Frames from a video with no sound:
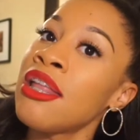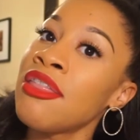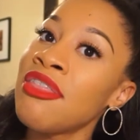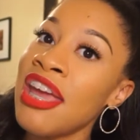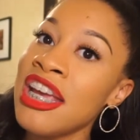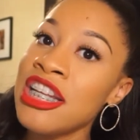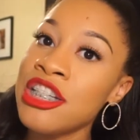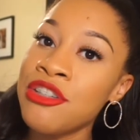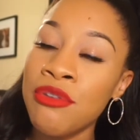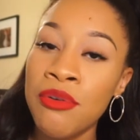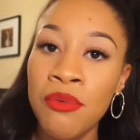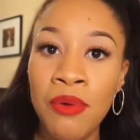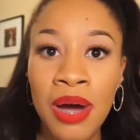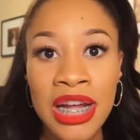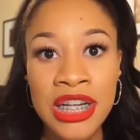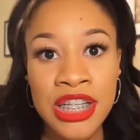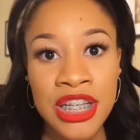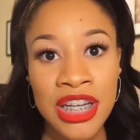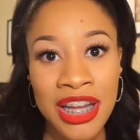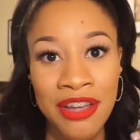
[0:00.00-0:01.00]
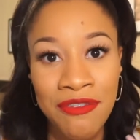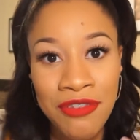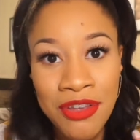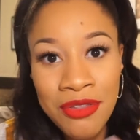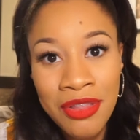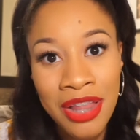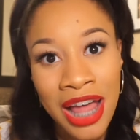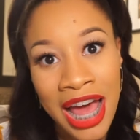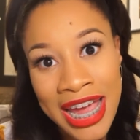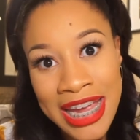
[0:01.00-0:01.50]
thanks for watching. If
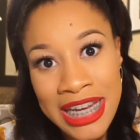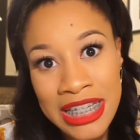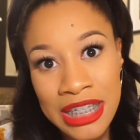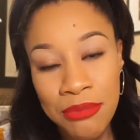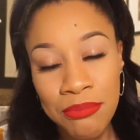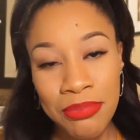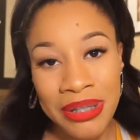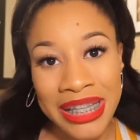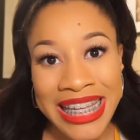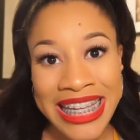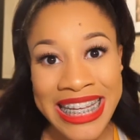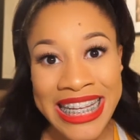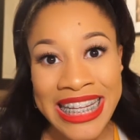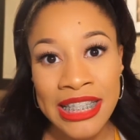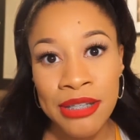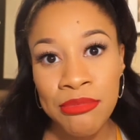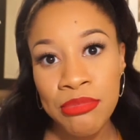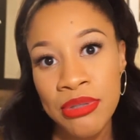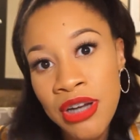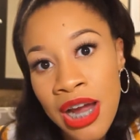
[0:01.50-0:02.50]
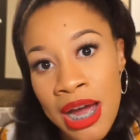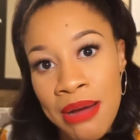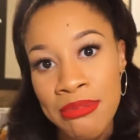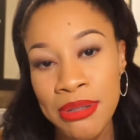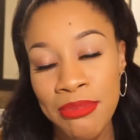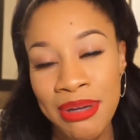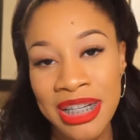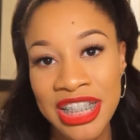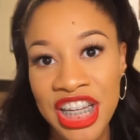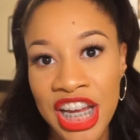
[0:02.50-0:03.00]
you liked, please subscribe
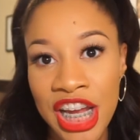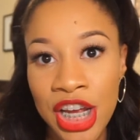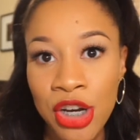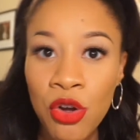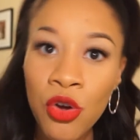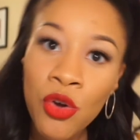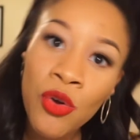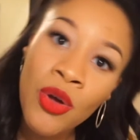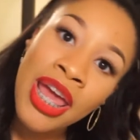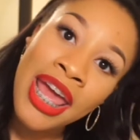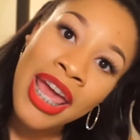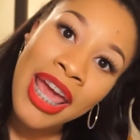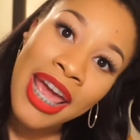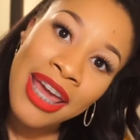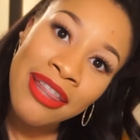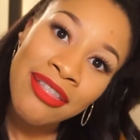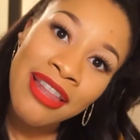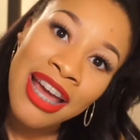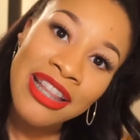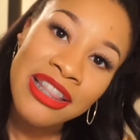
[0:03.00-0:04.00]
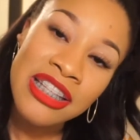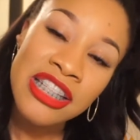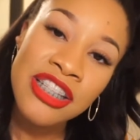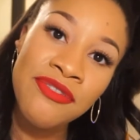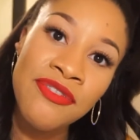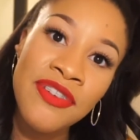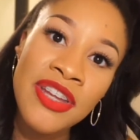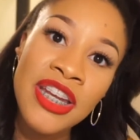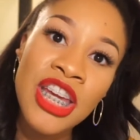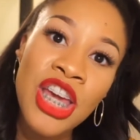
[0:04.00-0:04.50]
to my channel and like this
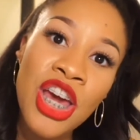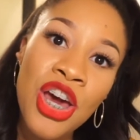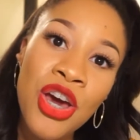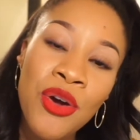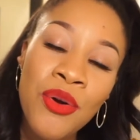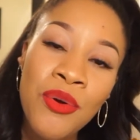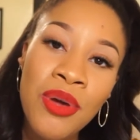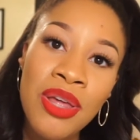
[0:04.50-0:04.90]
video.